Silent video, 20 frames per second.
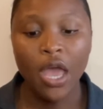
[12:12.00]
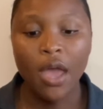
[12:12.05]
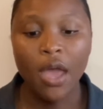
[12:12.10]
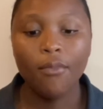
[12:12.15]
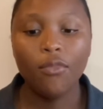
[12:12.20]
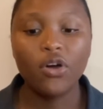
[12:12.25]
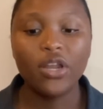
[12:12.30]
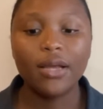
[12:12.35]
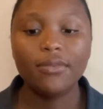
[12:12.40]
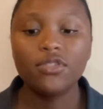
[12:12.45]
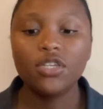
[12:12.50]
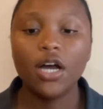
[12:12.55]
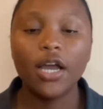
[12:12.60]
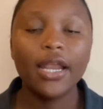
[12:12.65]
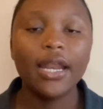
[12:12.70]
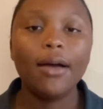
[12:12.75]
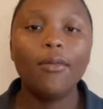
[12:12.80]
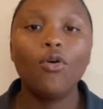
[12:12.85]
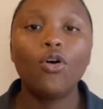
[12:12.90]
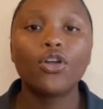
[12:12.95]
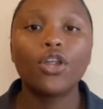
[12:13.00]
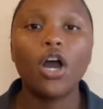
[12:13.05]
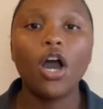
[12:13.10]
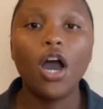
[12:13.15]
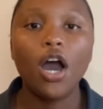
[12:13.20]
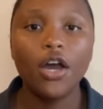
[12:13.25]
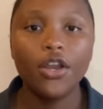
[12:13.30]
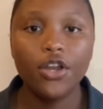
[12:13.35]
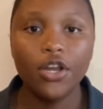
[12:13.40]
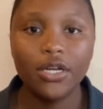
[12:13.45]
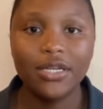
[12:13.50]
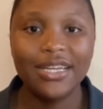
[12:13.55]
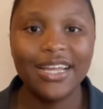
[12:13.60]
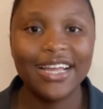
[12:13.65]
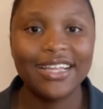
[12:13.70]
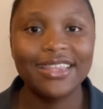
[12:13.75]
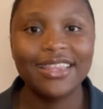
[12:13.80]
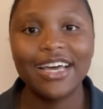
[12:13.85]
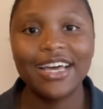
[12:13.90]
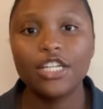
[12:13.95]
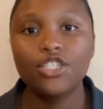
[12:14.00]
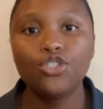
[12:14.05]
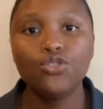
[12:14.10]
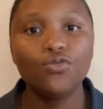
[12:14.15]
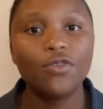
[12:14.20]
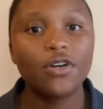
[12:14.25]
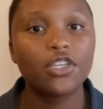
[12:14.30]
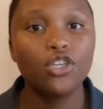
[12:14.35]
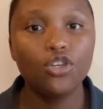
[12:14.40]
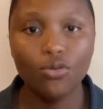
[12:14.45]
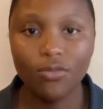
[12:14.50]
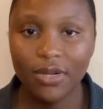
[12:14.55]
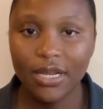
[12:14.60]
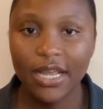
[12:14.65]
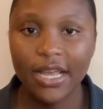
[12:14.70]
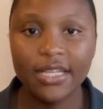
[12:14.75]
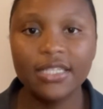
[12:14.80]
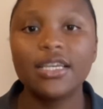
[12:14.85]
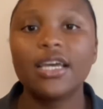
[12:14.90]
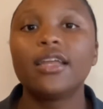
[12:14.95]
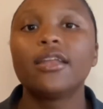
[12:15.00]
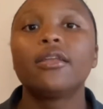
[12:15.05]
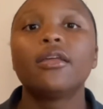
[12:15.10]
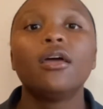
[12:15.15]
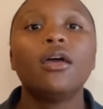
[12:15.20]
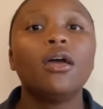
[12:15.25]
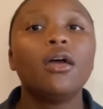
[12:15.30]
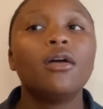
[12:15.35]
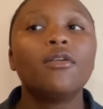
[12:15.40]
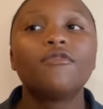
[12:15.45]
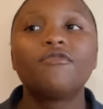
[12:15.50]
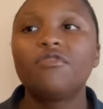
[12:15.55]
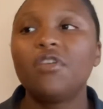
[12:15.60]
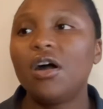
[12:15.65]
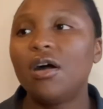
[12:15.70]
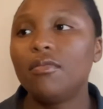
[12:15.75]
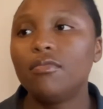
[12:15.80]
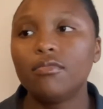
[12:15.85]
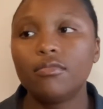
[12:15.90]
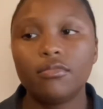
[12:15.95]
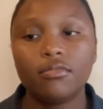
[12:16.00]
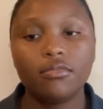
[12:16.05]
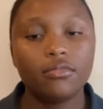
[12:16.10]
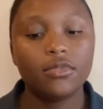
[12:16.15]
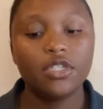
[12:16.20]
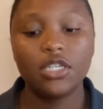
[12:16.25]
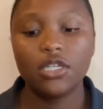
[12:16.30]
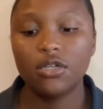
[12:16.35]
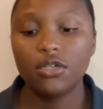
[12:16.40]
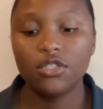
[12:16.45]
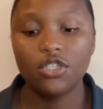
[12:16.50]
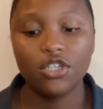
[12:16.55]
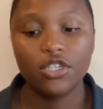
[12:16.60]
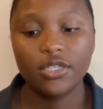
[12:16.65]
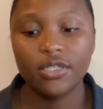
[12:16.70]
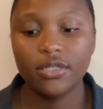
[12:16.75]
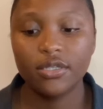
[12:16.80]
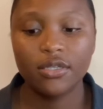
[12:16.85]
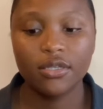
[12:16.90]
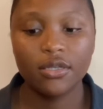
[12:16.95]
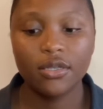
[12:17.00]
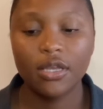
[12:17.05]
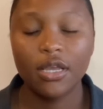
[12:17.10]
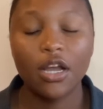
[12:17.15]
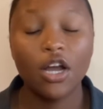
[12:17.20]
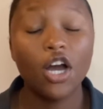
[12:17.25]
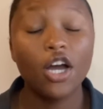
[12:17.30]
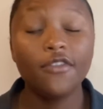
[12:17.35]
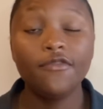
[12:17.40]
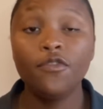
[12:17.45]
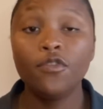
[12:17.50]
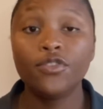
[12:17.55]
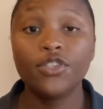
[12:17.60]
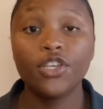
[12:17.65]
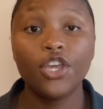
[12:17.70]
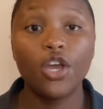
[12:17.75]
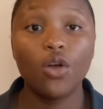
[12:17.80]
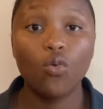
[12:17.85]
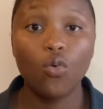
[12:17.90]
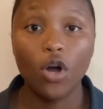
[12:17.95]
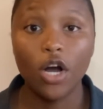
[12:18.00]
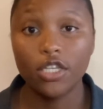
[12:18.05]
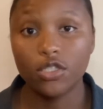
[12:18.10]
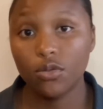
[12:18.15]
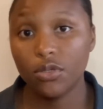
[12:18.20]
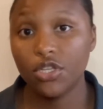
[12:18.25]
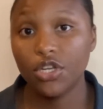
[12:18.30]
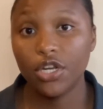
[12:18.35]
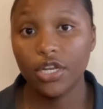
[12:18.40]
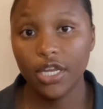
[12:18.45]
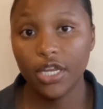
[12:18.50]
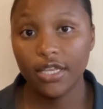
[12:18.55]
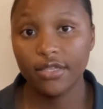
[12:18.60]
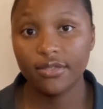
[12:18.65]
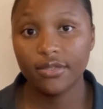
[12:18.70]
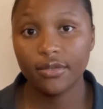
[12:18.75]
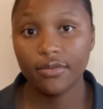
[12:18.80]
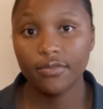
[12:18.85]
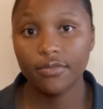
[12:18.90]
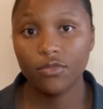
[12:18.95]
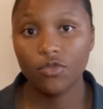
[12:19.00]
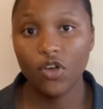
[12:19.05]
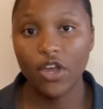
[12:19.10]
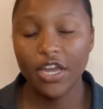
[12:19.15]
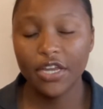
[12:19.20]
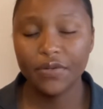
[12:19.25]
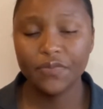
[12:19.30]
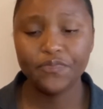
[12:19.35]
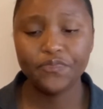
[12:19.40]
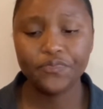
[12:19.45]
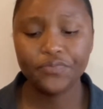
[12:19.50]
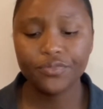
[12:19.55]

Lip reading: But I'm talking about other debt that you accumulated from, you know, just confusing your wants with your needs, right?